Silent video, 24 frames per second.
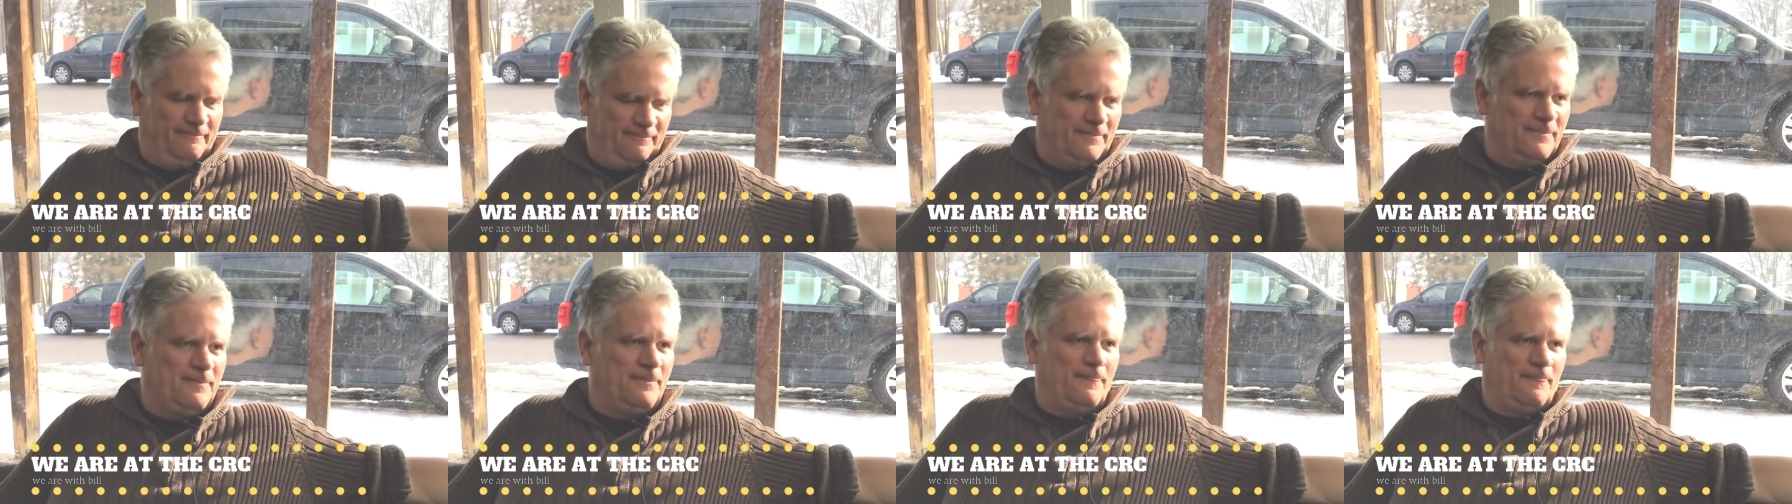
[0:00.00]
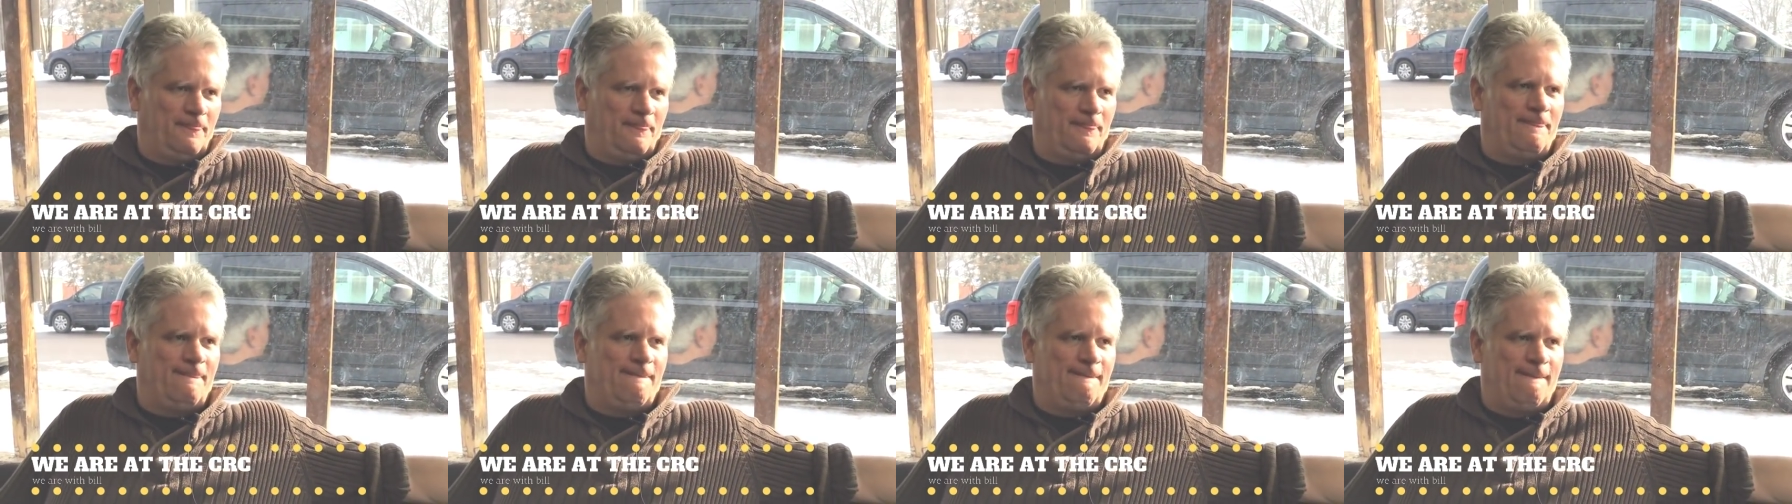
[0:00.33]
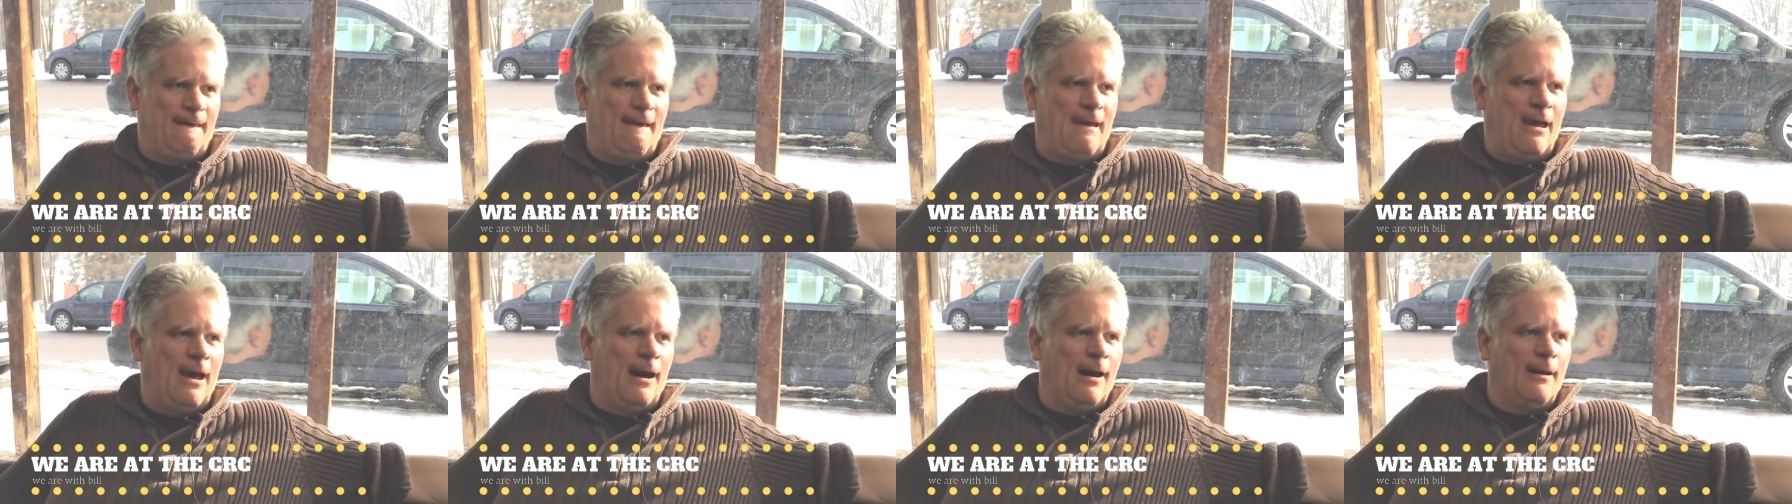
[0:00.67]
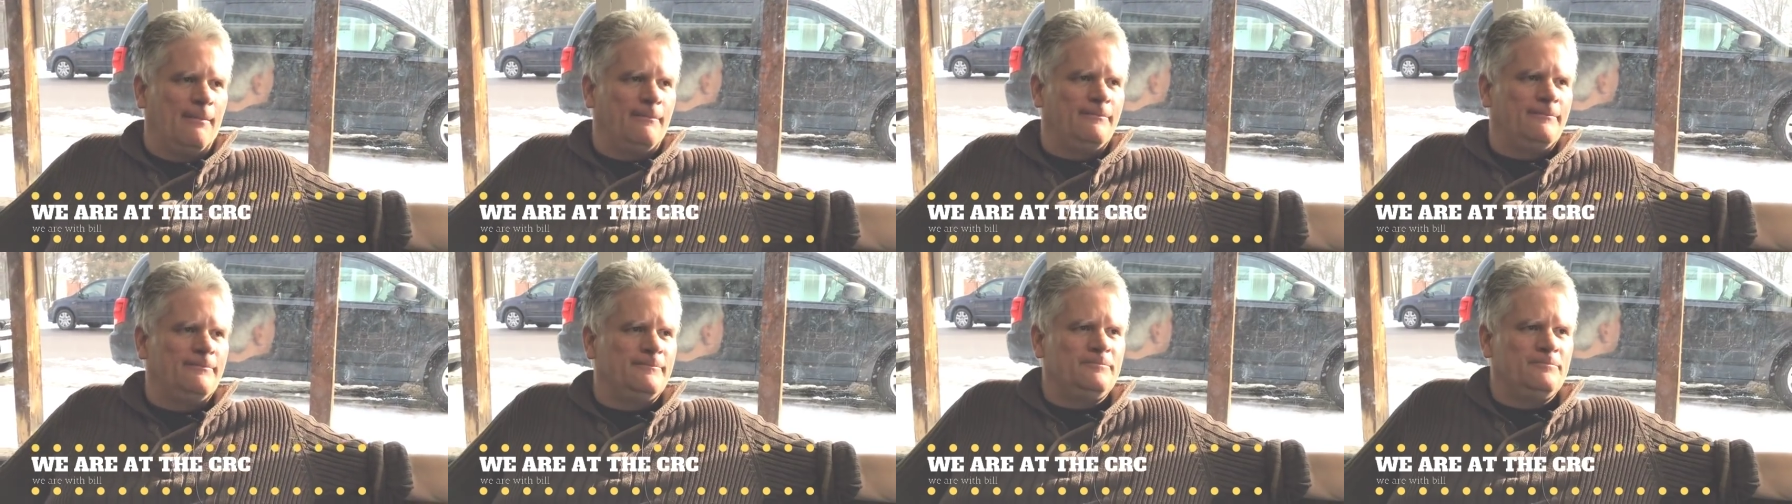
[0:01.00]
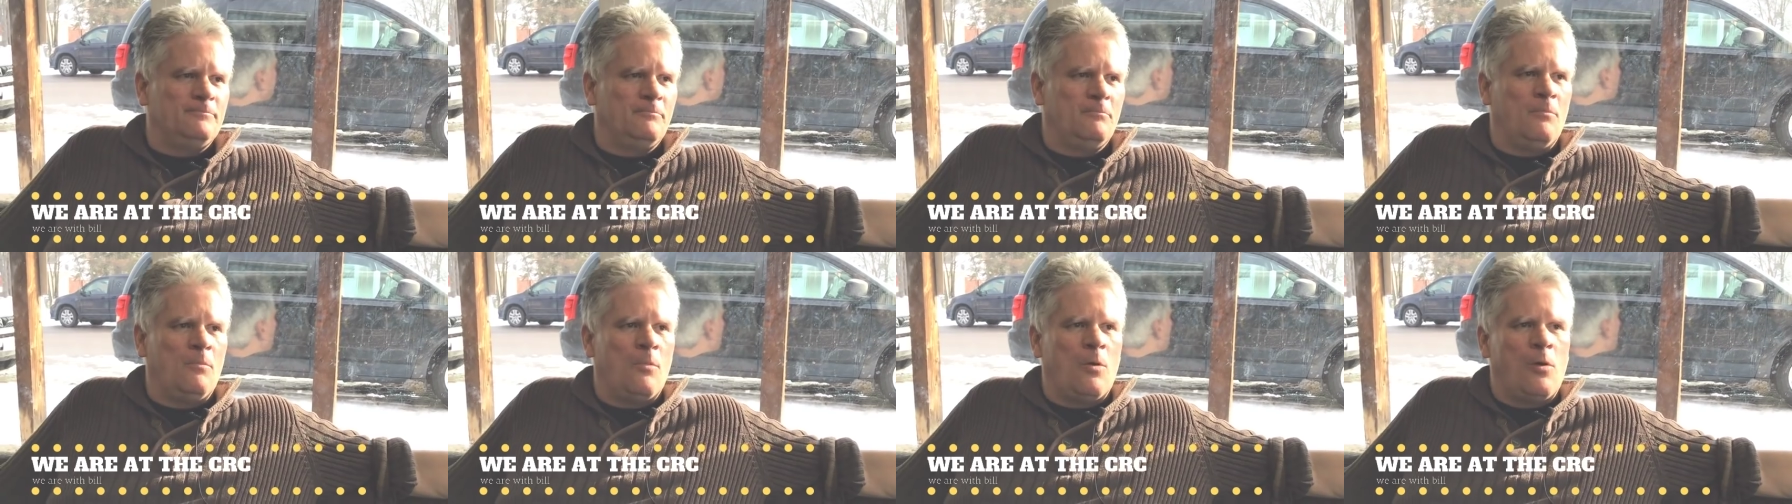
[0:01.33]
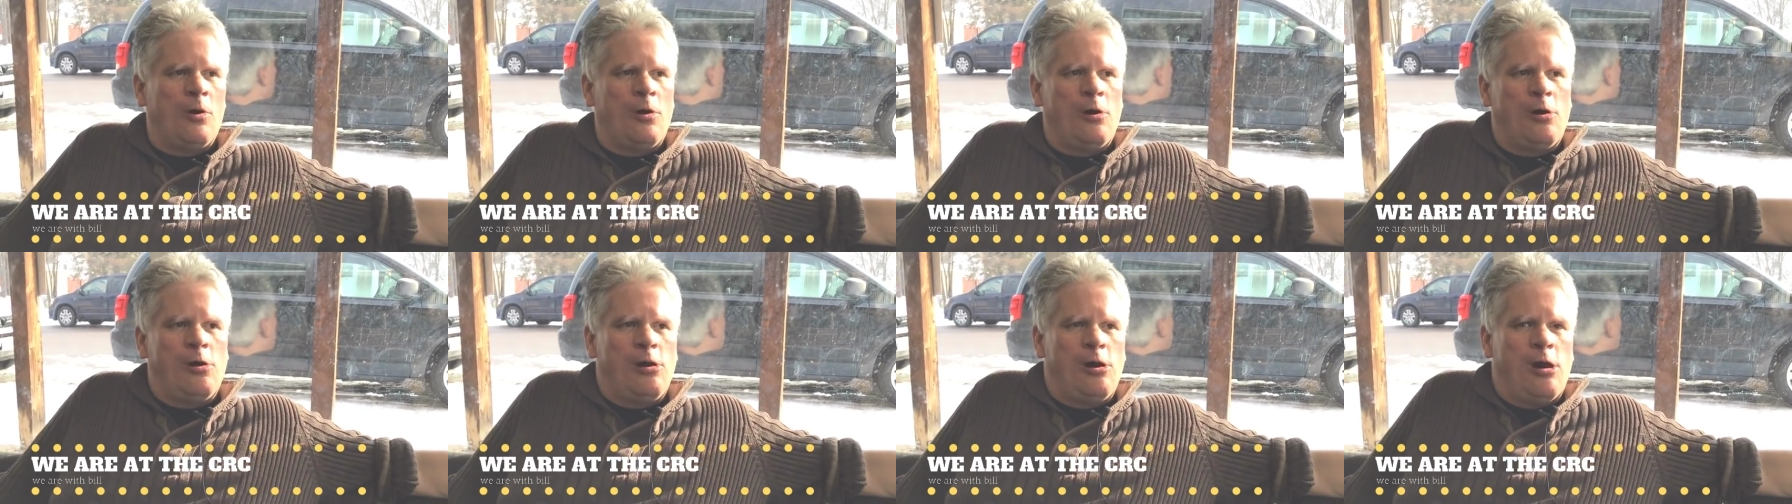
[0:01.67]
Cool. Yeah. Why do you
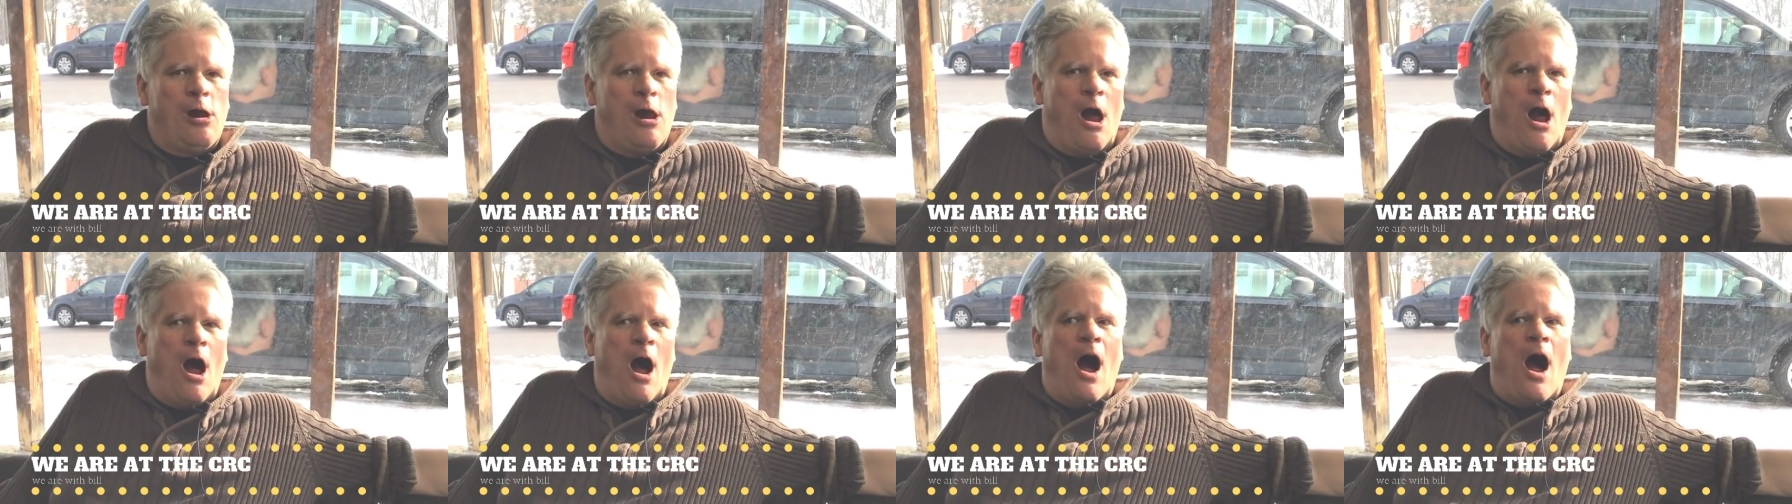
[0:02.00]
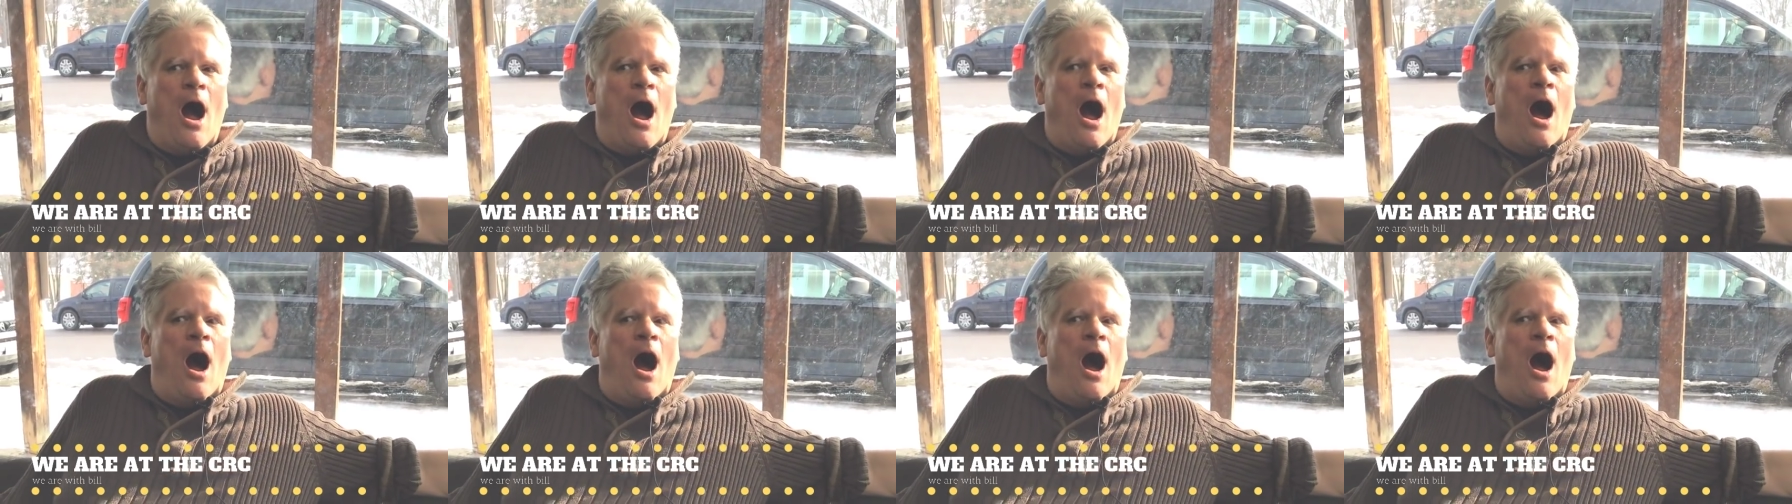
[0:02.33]
do it?